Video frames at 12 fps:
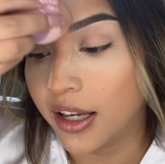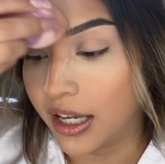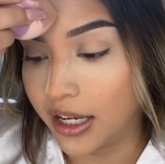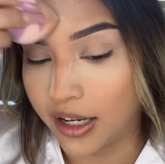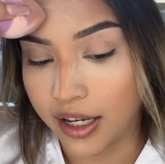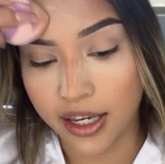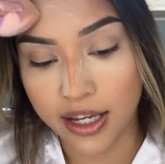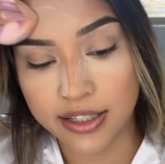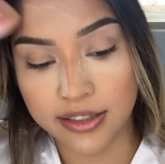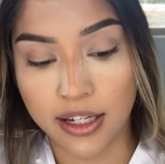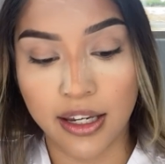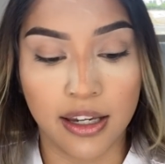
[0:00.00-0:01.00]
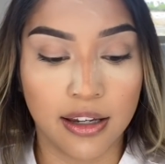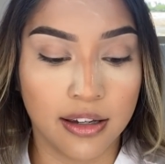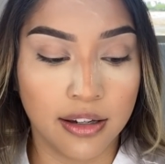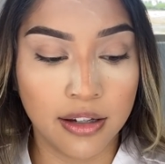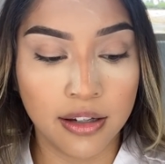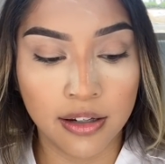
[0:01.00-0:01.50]
And I guess I
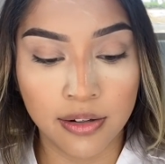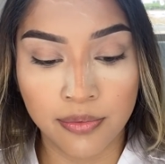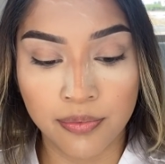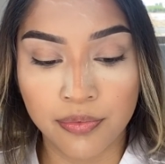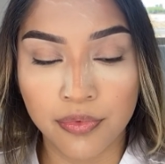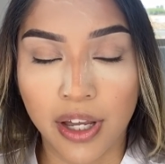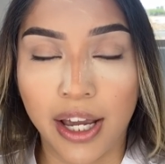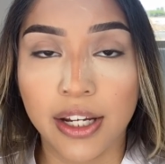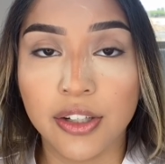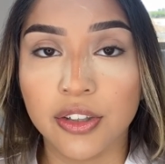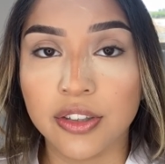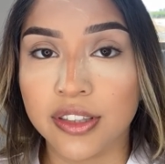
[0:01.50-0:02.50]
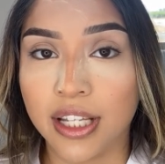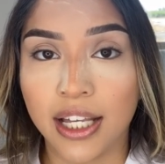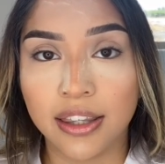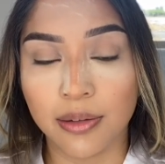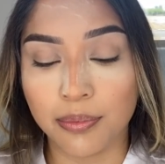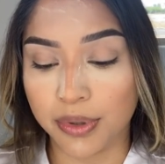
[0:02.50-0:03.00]
I
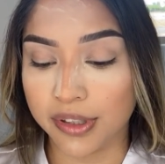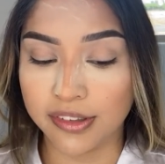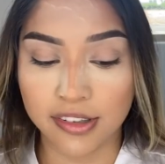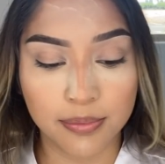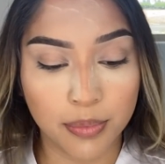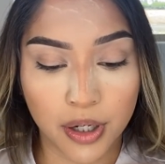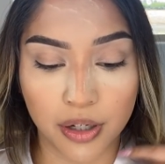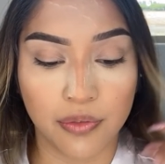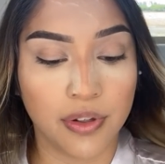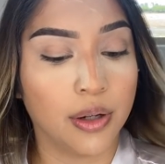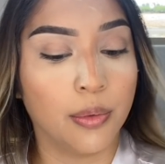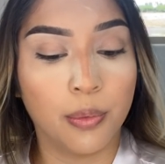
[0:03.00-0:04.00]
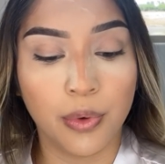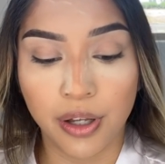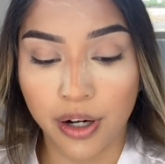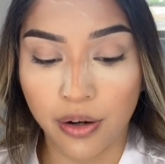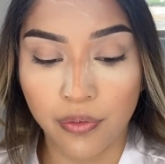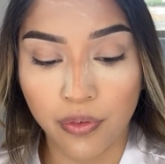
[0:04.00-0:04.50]
understand the business part of it,
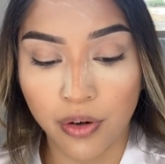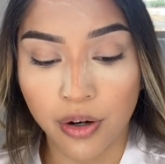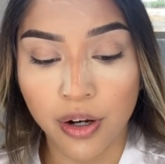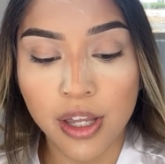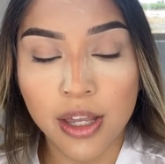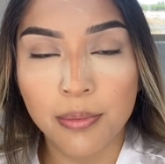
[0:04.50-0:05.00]
whatever.